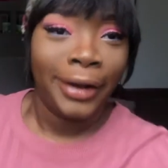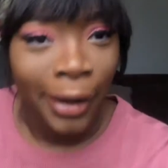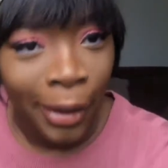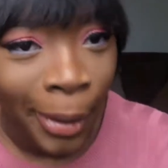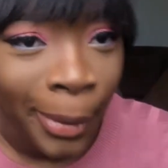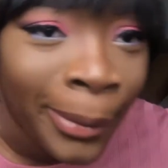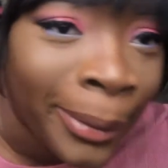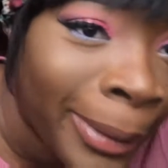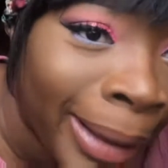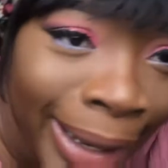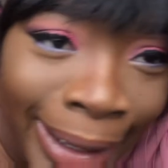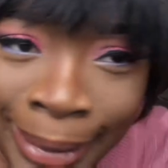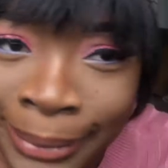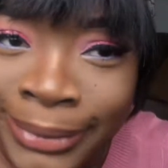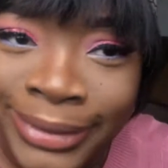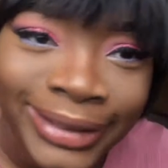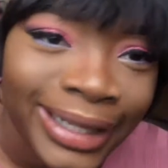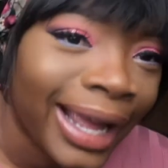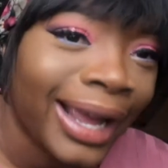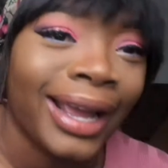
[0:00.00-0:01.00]
You know what
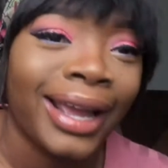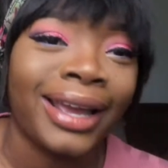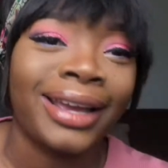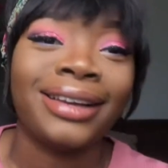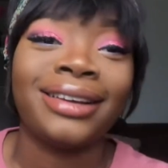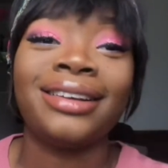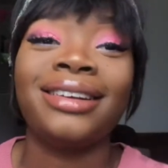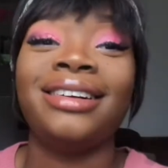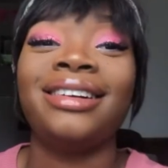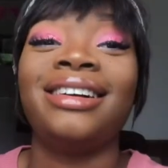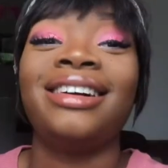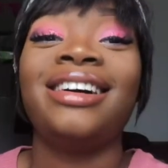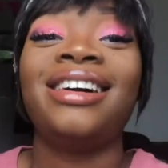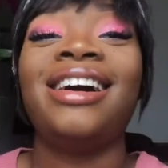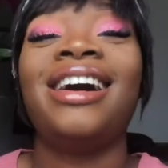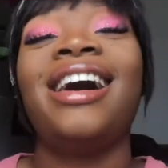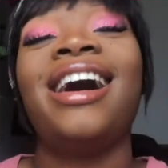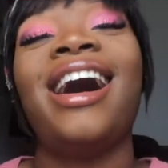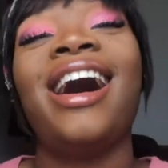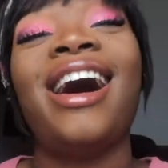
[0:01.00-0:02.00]
I'm saying?
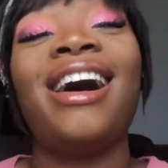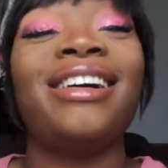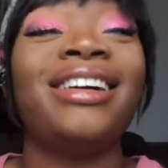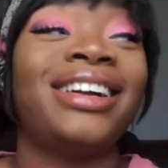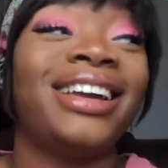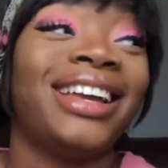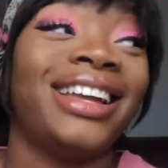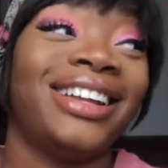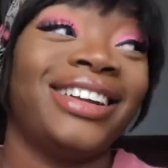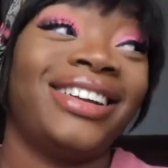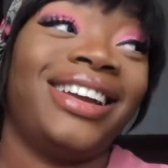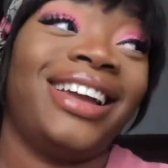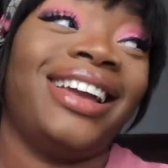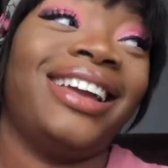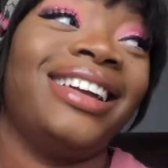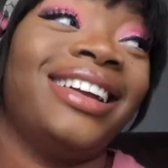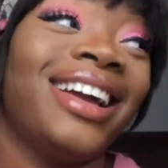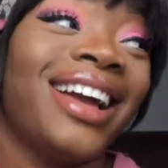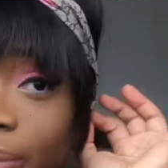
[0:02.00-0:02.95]
Okay.